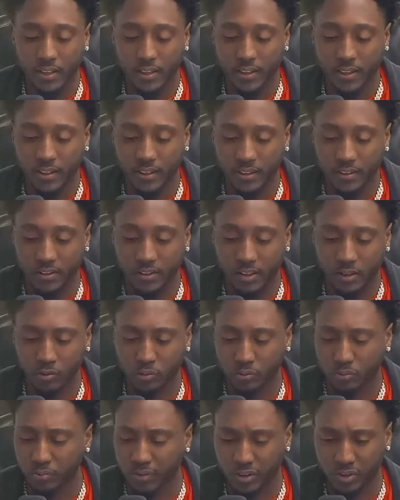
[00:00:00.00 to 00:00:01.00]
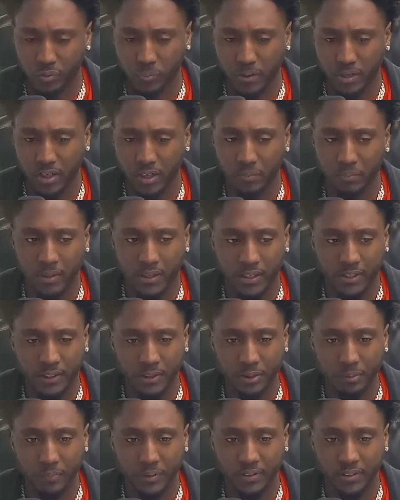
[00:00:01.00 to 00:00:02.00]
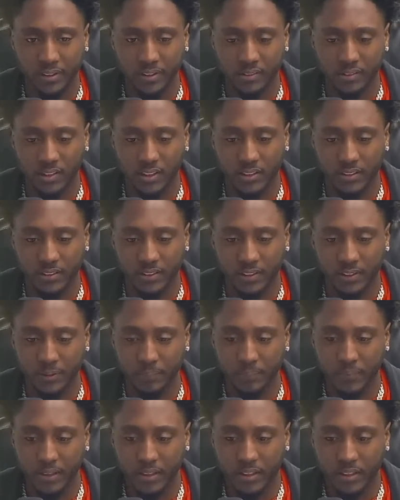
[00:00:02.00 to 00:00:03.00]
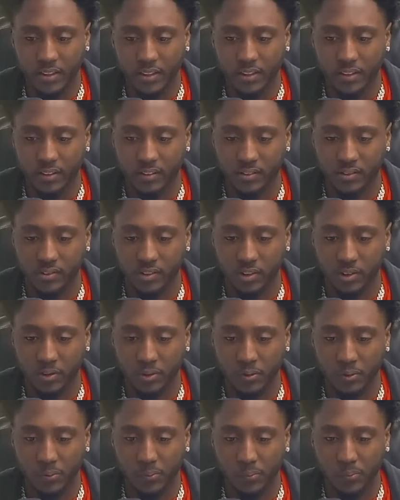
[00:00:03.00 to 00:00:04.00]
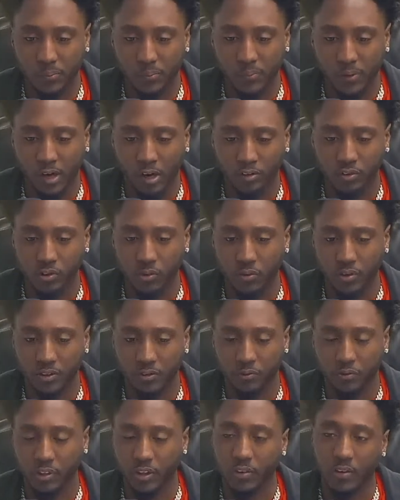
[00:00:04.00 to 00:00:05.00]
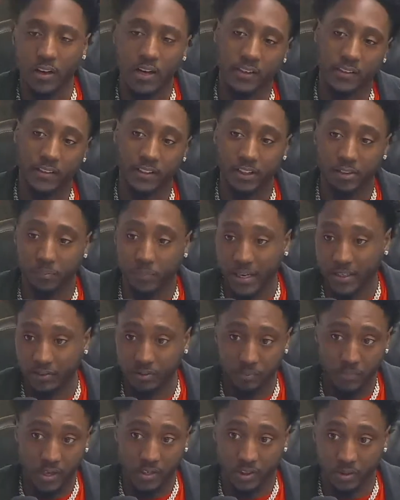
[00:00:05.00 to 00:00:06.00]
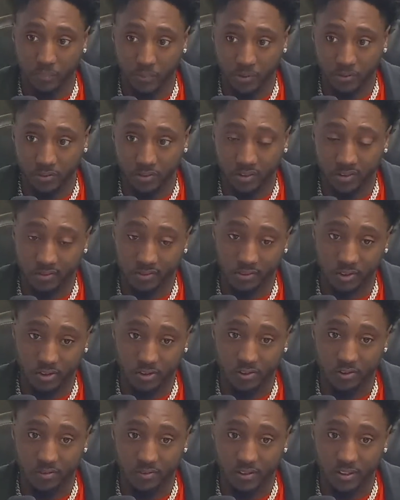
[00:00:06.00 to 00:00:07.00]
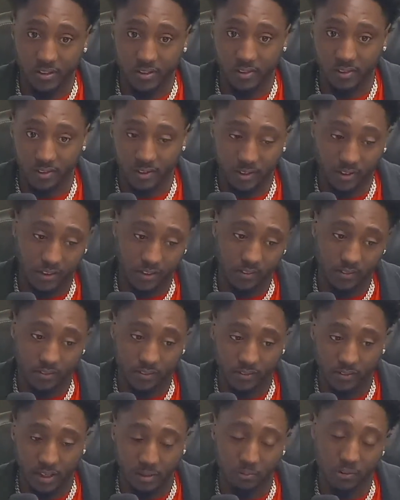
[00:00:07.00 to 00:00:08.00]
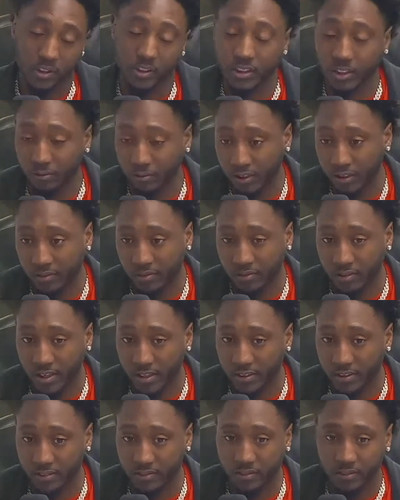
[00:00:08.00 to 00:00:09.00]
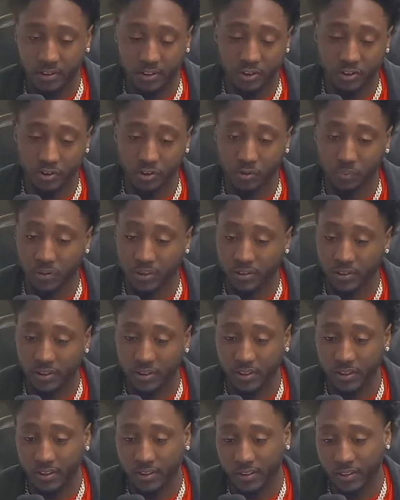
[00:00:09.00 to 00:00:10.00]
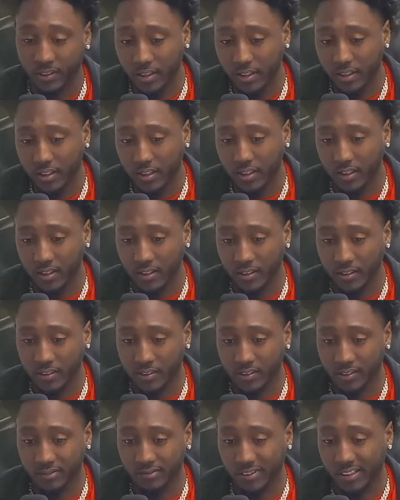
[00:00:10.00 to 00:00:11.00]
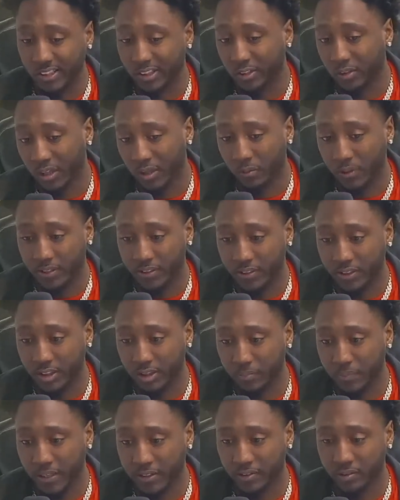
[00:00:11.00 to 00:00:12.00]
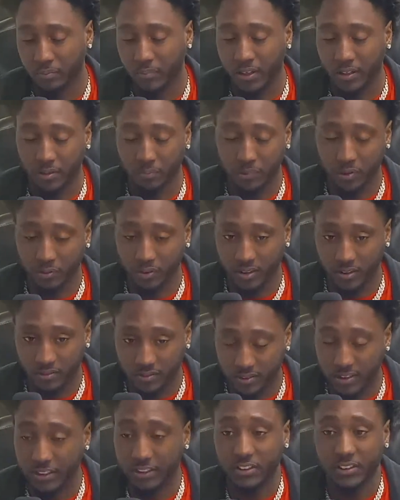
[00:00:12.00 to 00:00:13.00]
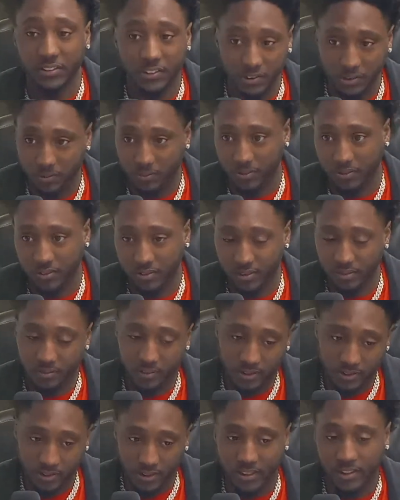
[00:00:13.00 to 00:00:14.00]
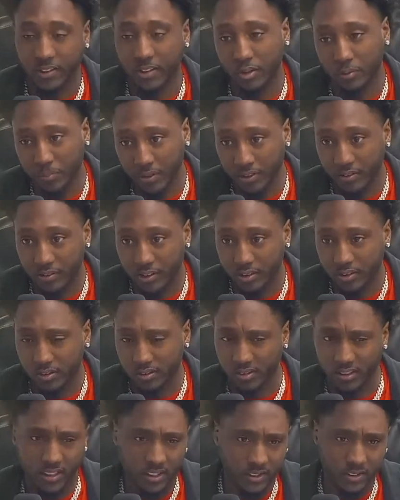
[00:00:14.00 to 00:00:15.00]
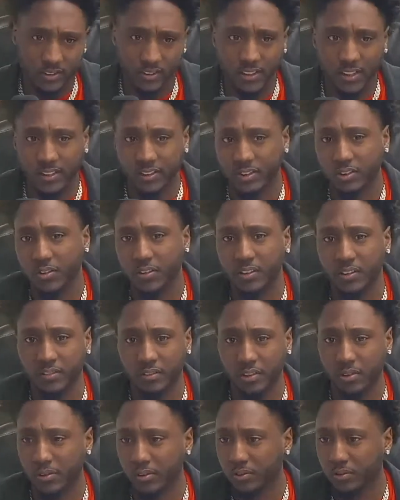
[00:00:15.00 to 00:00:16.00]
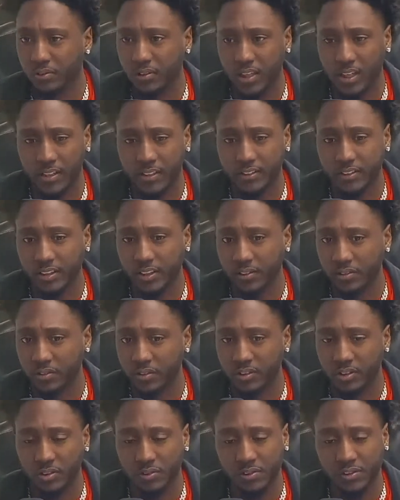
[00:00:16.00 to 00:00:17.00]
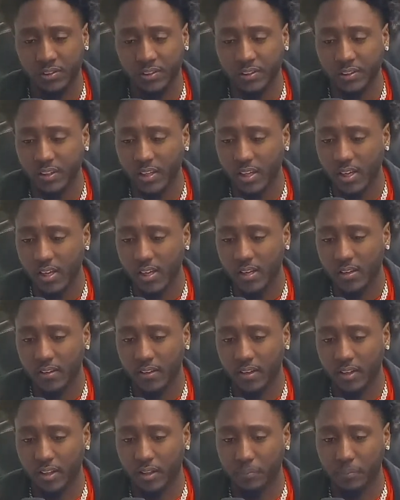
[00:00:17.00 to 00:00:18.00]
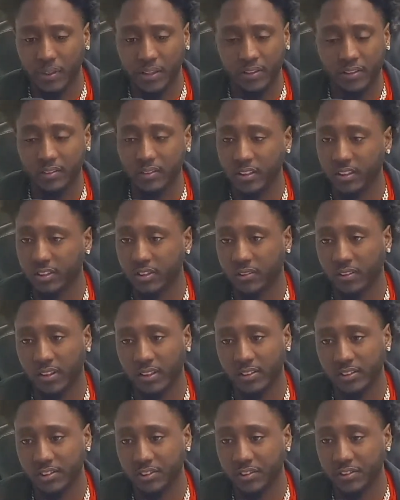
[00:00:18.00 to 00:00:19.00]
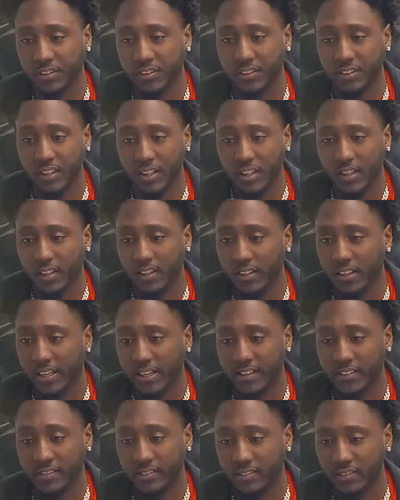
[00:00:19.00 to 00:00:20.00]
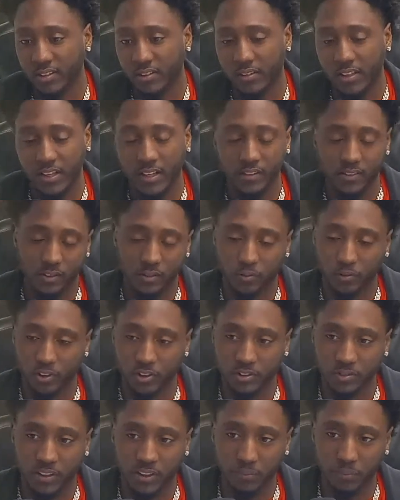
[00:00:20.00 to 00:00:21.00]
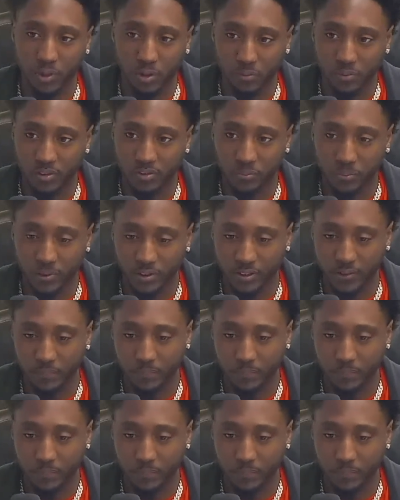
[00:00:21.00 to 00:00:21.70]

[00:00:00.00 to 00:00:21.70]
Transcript: And I was inspired by him and things like that. And so I also wanted to figure out how I could give back to my community. So, okay, I'm good at reading and writing. Literature is my thing. And a great way to give back to my community is teaching the youth. So I'm like, I'll go be a teacher. And I enjoyed it. Going through college, I was enjoying it. And being a teacher, I enjoy it. It has, it has its frustrating moments, but